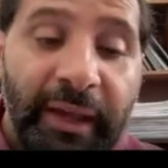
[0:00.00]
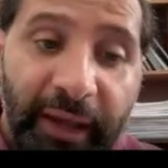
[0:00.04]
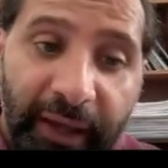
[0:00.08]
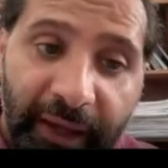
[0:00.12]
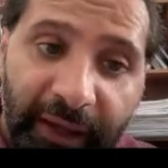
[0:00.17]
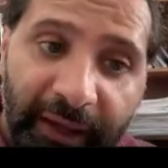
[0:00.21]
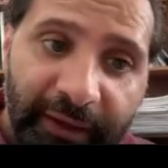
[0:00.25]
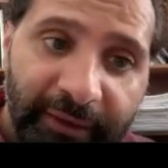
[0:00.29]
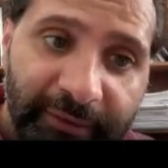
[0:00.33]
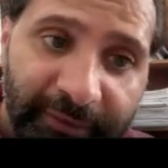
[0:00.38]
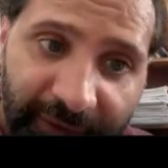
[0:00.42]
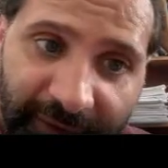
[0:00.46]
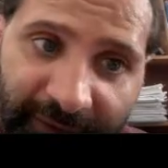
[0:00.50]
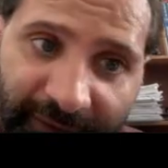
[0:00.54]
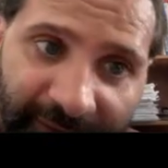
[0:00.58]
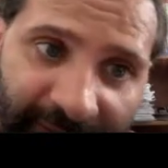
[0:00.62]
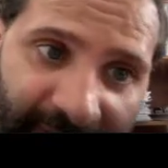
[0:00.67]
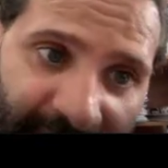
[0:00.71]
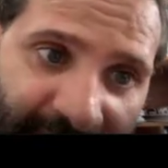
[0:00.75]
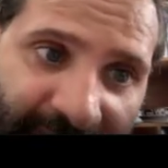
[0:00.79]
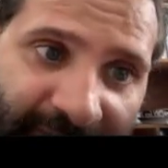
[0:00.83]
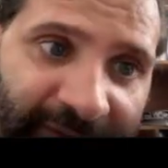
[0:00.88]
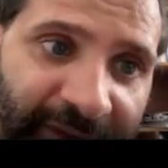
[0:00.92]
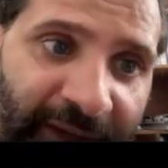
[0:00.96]
And in
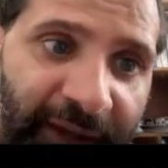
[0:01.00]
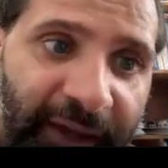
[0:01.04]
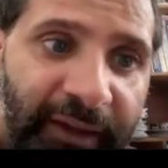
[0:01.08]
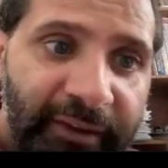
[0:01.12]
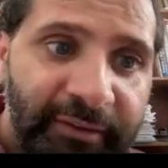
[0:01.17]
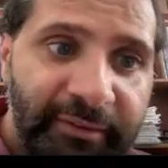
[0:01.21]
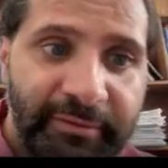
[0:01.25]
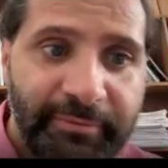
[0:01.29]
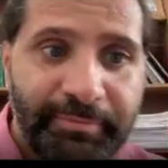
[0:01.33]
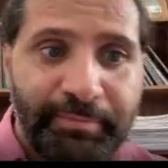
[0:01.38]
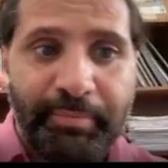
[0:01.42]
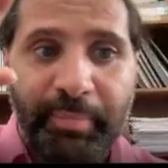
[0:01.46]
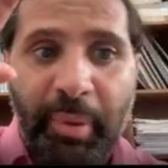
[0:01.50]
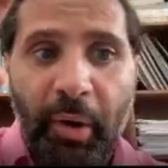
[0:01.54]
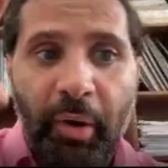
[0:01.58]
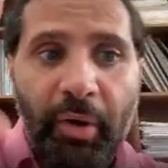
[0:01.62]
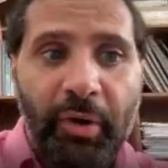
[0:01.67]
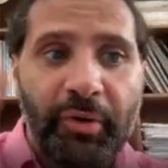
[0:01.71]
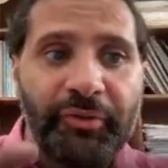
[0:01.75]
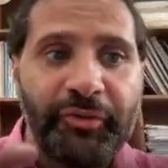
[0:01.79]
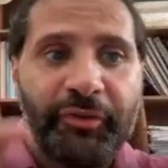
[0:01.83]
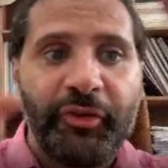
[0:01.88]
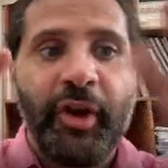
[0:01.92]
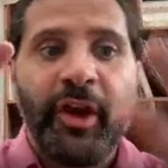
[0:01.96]
this case,
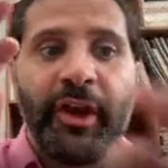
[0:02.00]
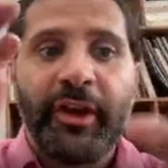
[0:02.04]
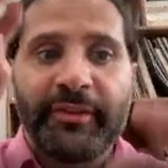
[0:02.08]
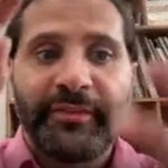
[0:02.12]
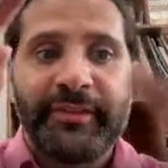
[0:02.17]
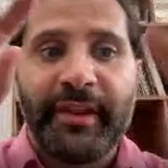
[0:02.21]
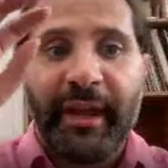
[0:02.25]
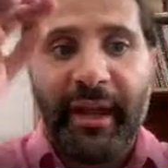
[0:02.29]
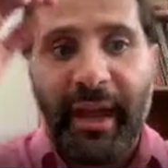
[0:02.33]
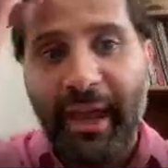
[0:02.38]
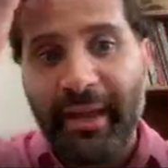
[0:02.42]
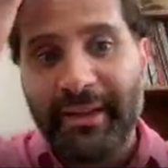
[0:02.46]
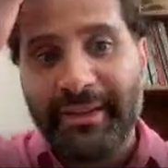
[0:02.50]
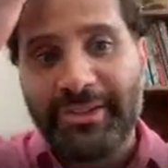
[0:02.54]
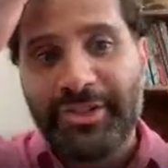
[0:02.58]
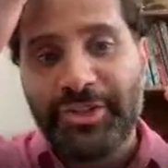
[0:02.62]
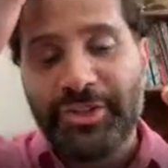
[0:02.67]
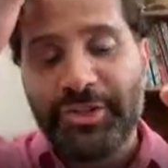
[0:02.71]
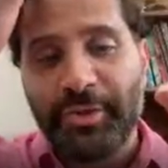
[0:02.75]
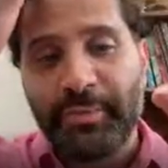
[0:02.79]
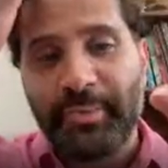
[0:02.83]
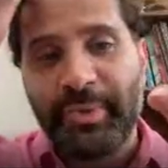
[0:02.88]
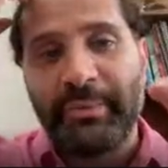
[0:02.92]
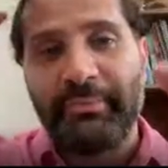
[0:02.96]
both, they
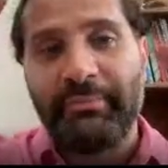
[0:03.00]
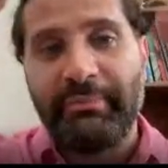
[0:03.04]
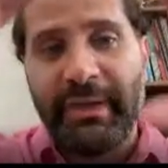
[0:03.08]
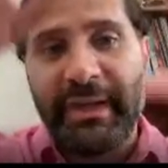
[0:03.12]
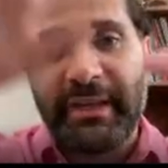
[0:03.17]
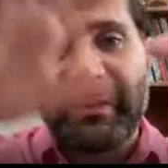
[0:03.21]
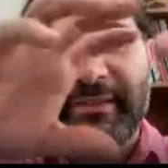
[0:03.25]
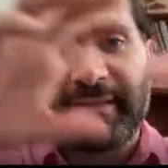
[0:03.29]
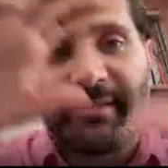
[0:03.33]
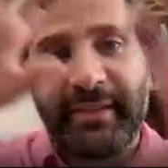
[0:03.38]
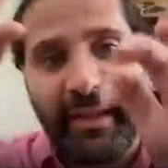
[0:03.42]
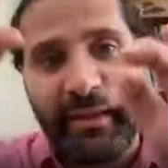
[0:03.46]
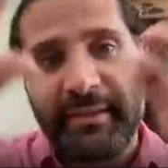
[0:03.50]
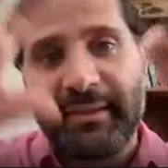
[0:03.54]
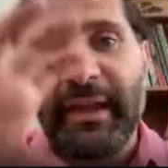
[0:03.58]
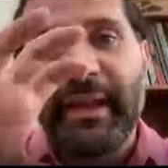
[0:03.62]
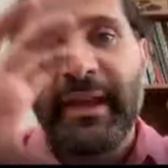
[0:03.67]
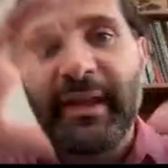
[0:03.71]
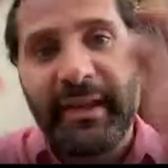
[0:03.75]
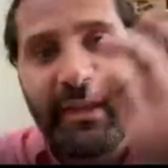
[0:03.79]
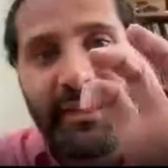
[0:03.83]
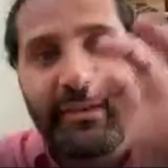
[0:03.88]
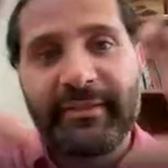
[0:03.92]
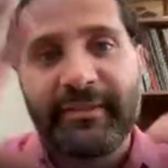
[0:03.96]
should be mixed
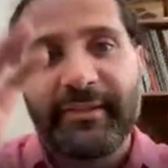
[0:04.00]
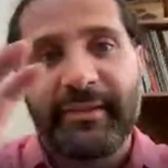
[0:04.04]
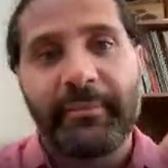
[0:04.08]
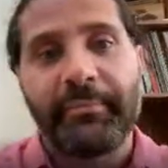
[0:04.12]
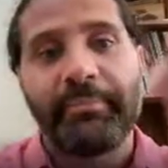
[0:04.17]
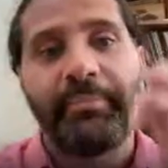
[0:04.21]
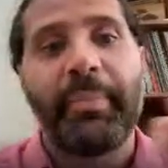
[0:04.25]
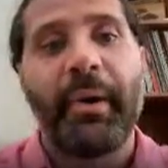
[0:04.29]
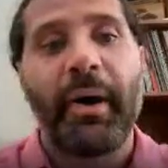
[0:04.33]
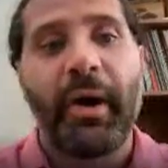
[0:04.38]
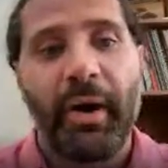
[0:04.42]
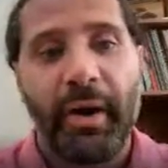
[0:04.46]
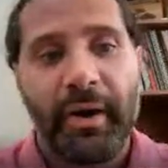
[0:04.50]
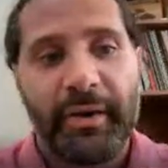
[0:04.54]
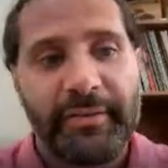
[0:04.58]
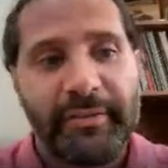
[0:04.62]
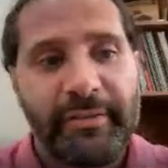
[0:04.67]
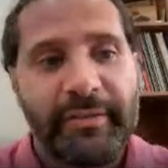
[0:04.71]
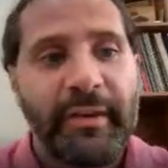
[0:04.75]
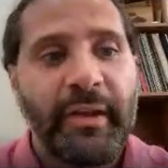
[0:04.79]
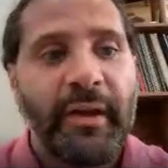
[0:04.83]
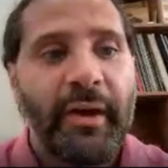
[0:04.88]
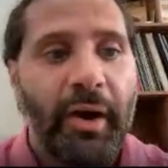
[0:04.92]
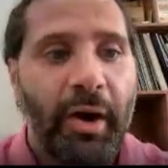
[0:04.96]
in some
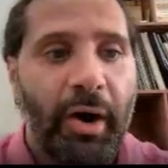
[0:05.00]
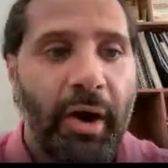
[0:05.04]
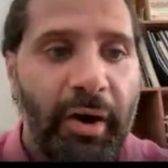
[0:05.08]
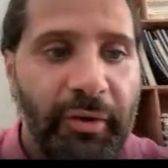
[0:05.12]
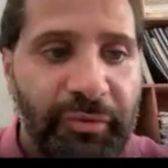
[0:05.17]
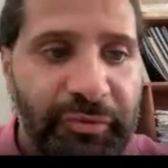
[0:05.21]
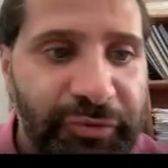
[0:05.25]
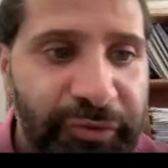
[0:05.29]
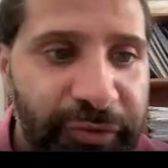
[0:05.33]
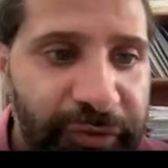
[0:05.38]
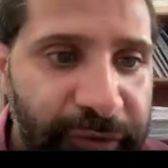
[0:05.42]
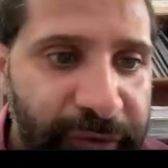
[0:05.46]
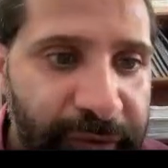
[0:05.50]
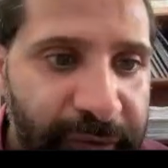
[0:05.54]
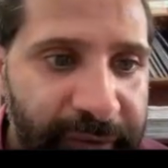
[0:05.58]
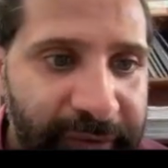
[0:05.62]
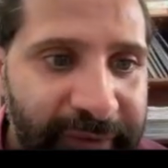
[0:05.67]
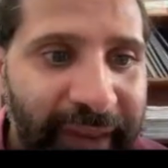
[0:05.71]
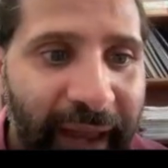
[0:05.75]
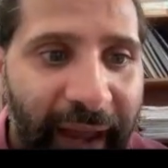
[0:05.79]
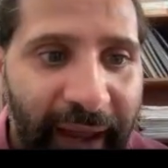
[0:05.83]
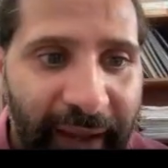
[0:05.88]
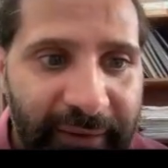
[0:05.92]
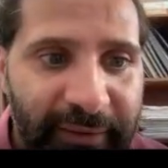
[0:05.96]
parts of
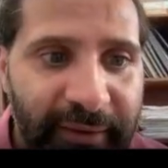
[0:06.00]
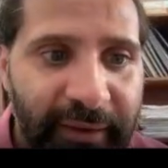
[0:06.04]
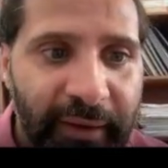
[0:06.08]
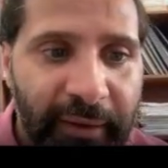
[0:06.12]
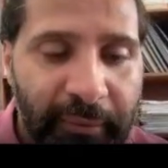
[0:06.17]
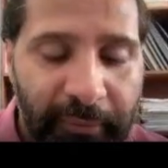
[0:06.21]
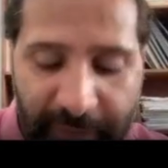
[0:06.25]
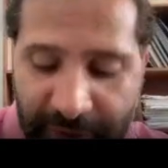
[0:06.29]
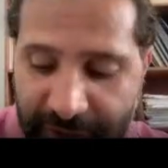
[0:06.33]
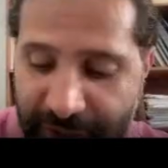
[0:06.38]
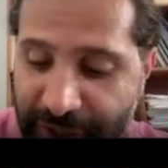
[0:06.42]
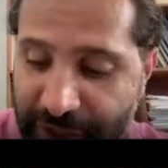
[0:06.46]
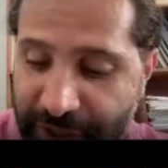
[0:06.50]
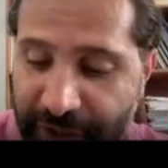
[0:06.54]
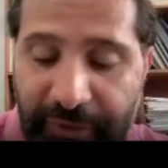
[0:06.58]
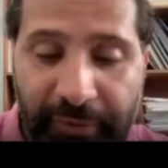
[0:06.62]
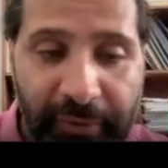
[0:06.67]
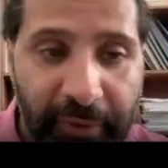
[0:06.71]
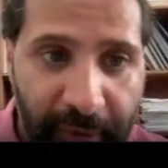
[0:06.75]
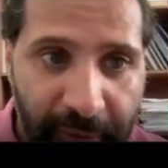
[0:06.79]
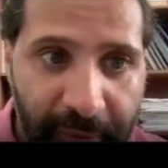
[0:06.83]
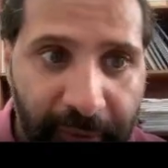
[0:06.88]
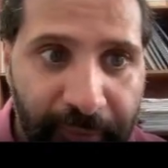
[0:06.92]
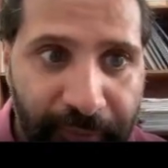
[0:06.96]
that
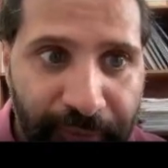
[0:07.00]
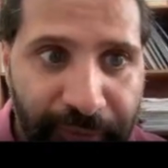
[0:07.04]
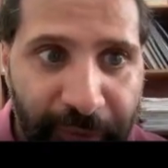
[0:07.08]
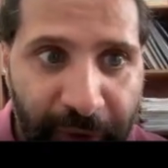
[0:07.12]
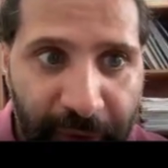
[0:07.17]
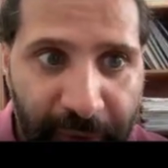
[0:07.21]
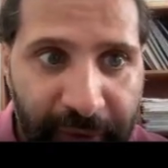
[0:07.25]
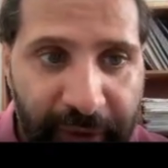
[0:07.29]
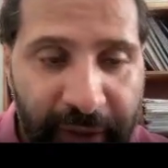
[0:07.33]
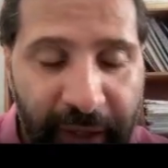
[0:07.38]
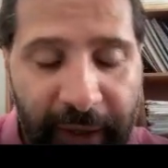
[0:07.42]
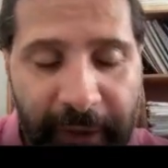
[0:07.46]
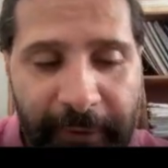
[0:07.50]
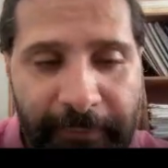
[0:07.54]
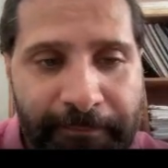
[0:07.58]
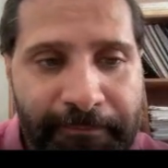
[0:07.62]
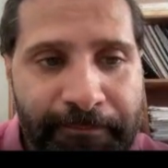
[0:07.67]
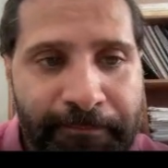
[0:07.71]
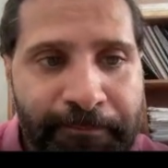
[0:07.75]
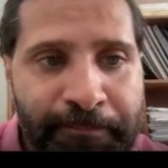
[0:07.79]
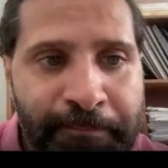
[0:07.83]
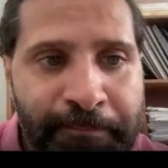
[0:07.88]
material, okay?